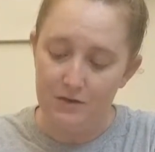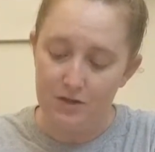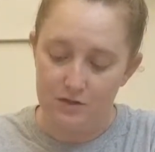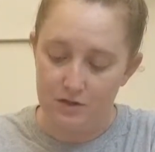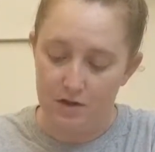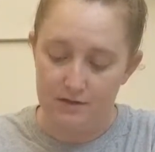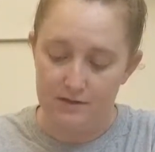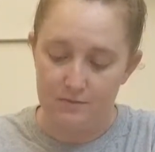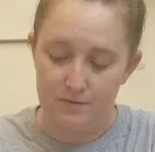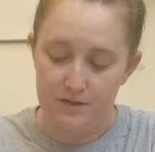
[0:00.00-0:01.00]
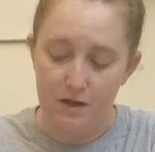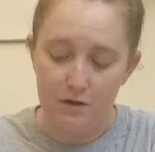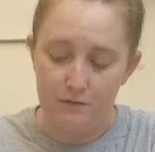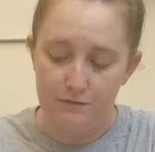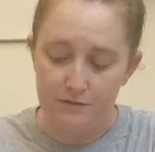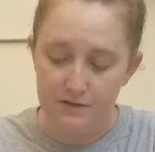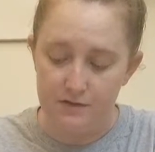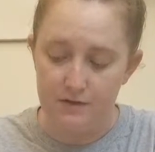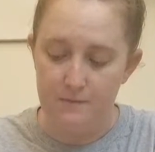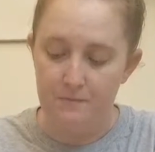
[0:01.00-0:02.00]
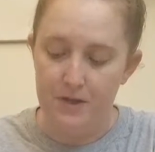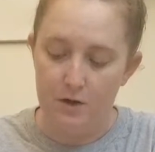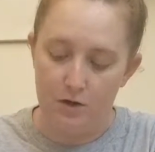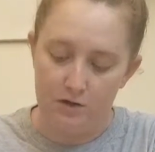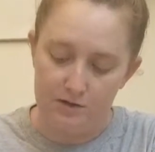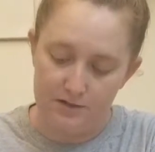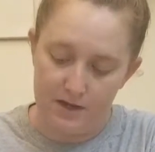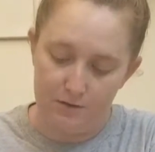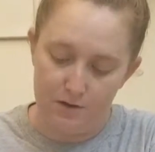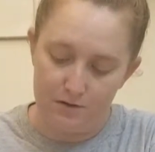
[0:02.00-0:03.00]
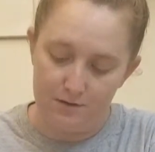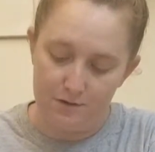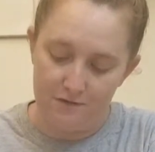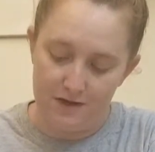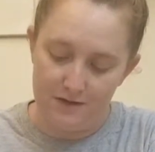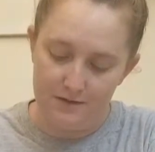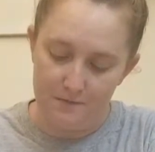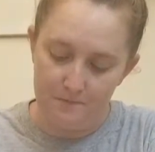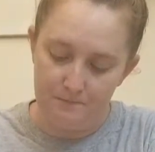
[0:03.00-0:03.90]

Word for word: the socks themselves are going to slide around on their feet.